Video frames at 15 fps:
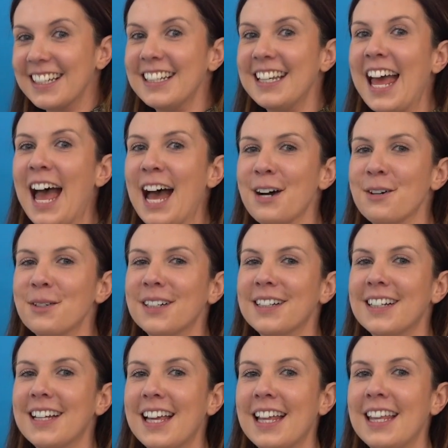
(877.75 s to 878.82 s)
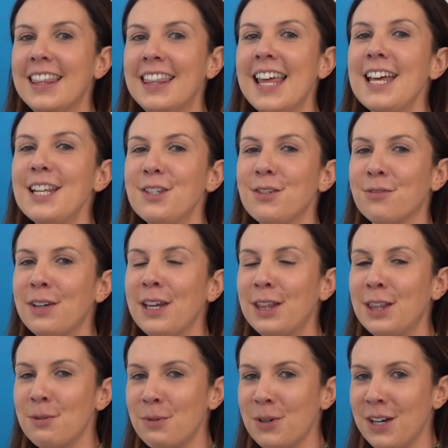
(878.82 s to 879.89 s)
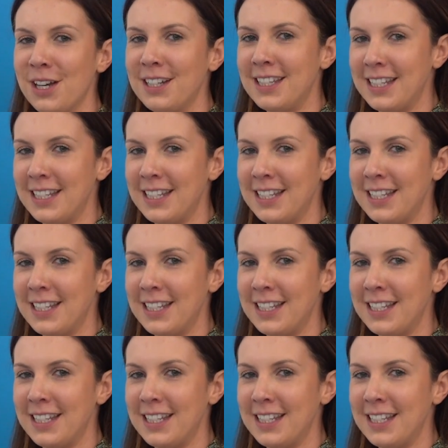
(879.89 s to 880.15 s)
Now, let's read the word